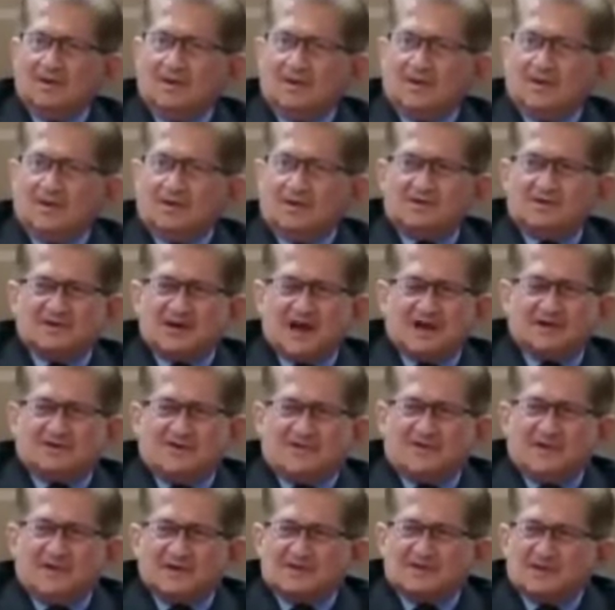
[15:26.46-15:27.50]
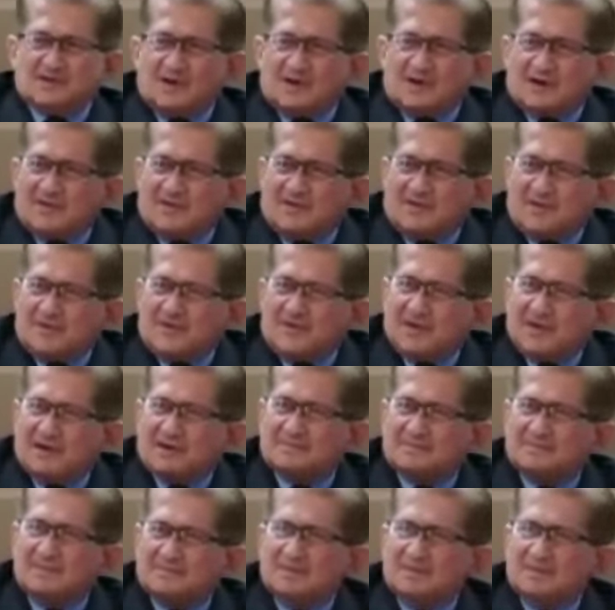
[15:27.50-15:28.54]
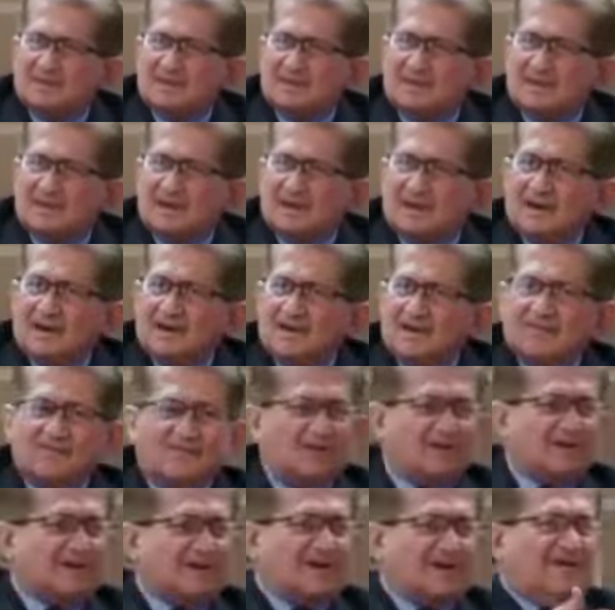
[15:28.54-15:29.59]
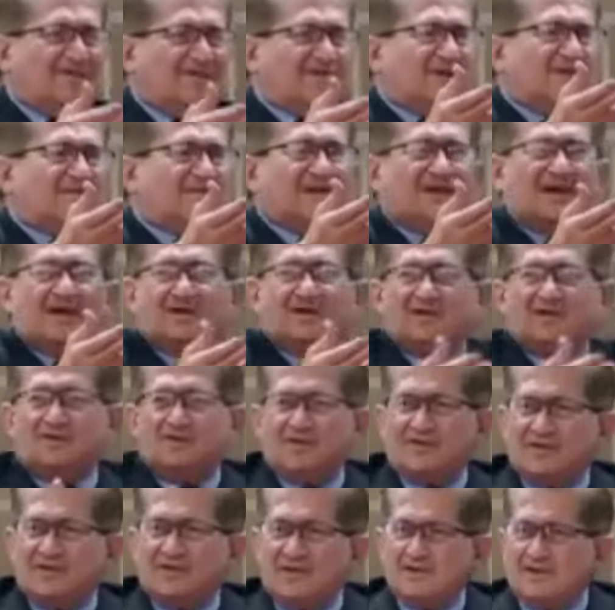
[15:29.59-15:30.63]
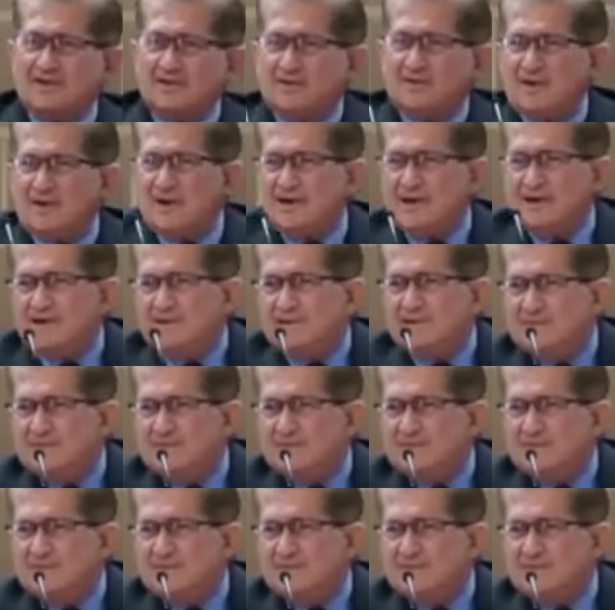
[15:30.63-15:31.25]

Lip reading: you start to feel sorry for them. Forgive them, they don't know what they're doing.